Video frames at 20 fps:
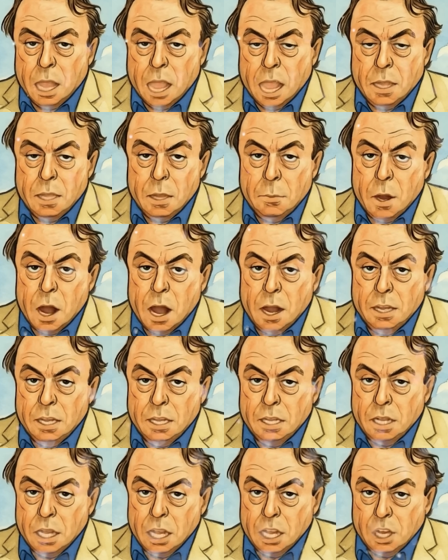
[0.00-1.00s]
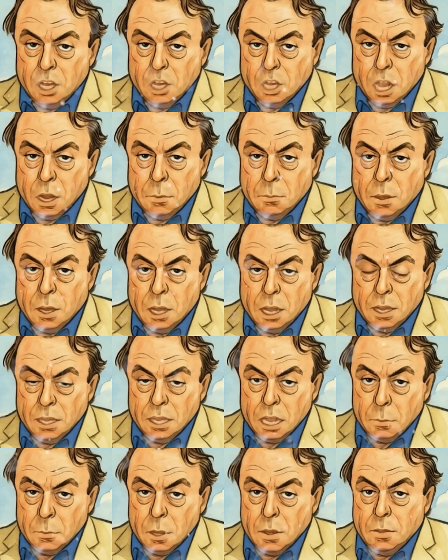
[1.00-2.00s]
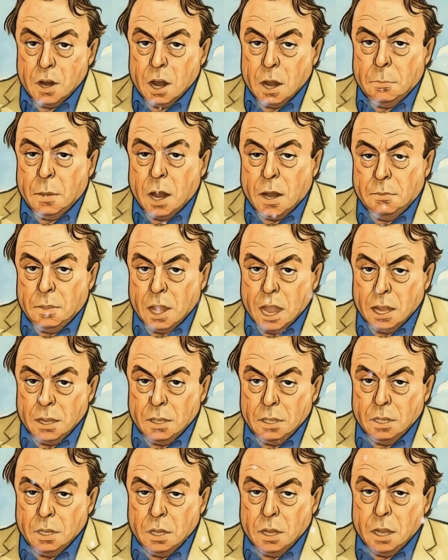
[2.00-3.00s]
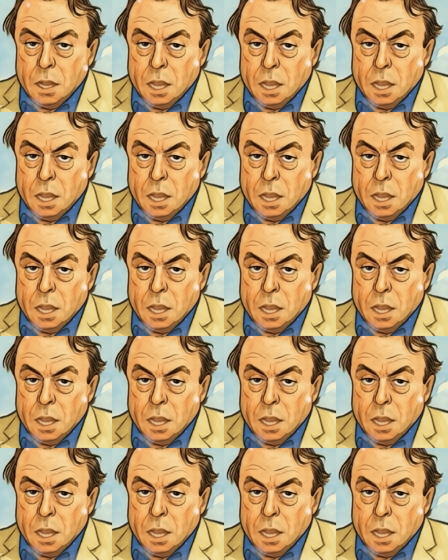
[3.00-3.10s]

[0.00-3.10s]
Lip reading: And the party's leadership, exemplified by Vance,